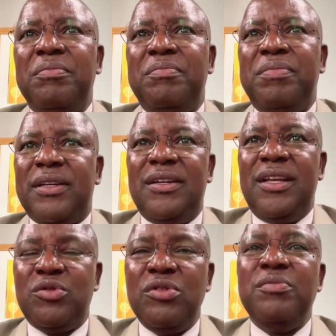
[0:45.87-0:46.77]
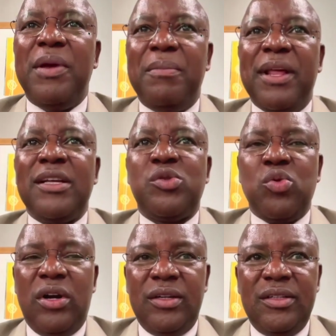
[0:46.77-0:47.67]
but it wouldn't be a Black
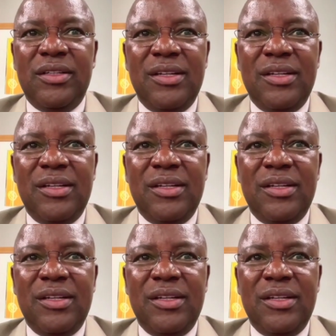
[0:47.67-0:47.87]
Swan